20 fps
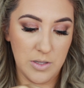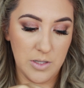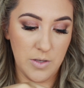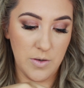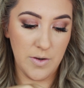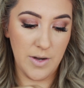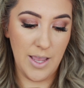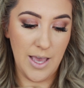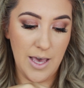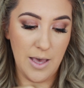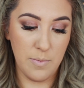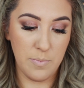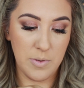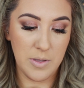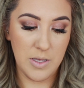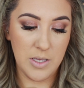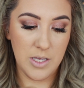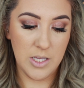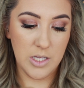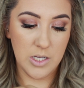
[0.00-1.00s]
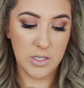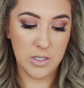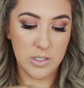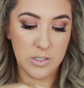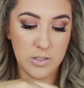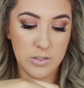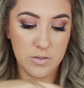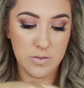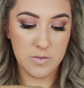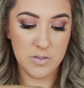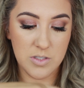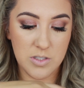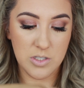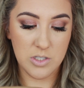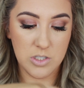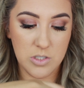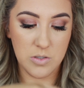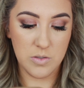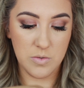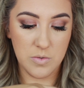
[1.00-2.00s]
load it up close
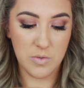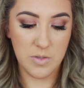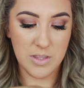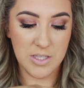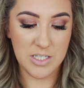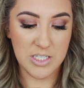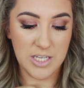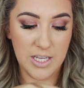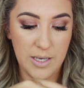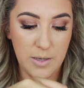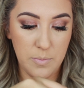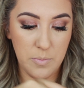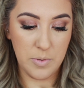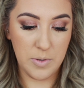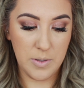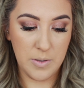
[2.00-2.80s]
to the tip.